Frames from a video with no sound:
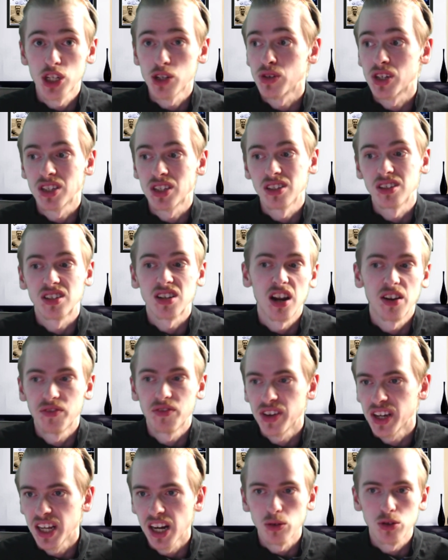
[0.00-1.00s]
He was still trying to
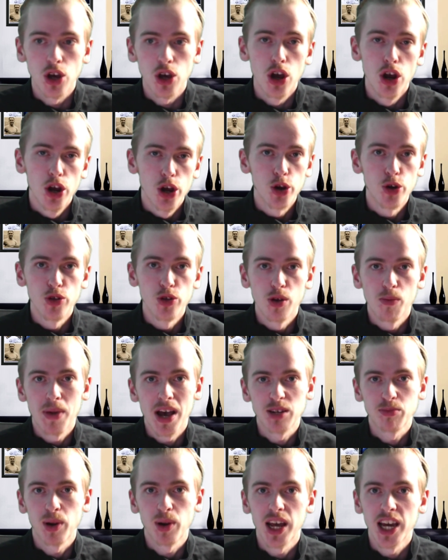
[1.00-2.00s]
figure out who the
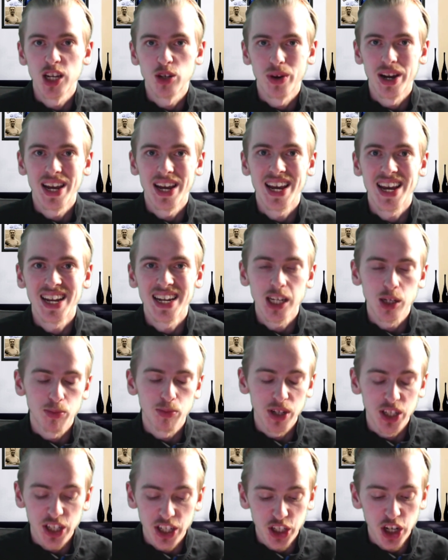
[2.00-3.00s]
best players were in each
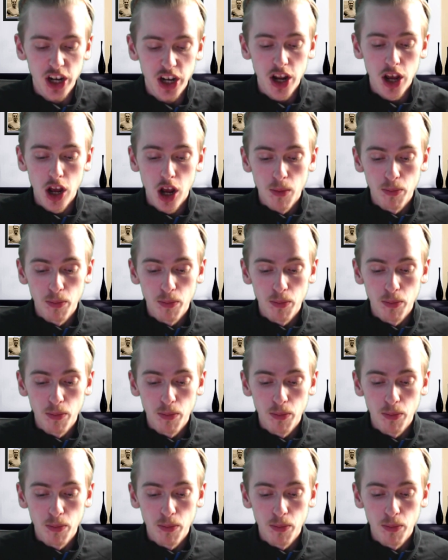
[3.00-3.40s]
position.